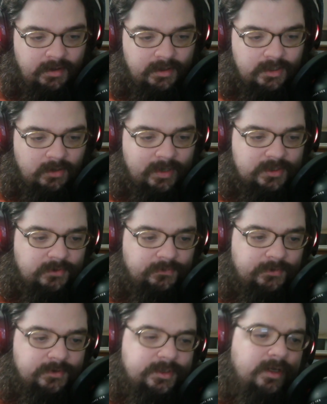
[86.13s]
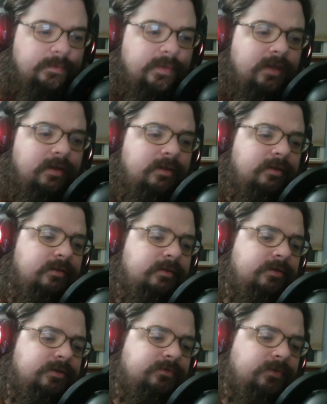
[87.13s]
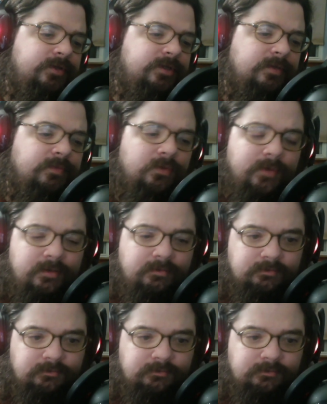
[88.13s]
okay so first up uh, here's a very simple one